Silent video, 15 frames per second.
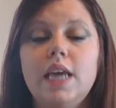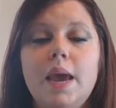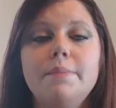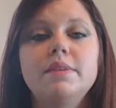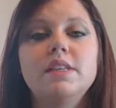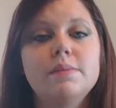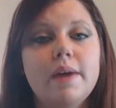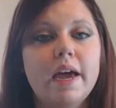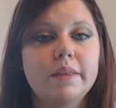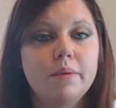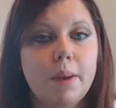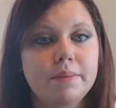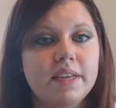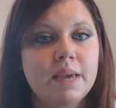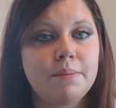same as the
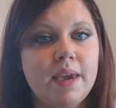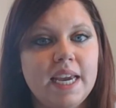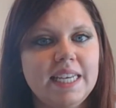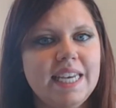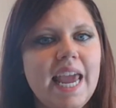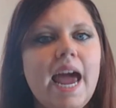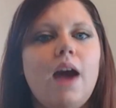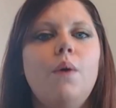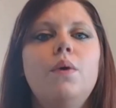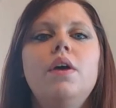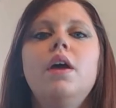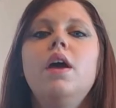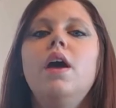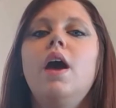bath bombs I make now.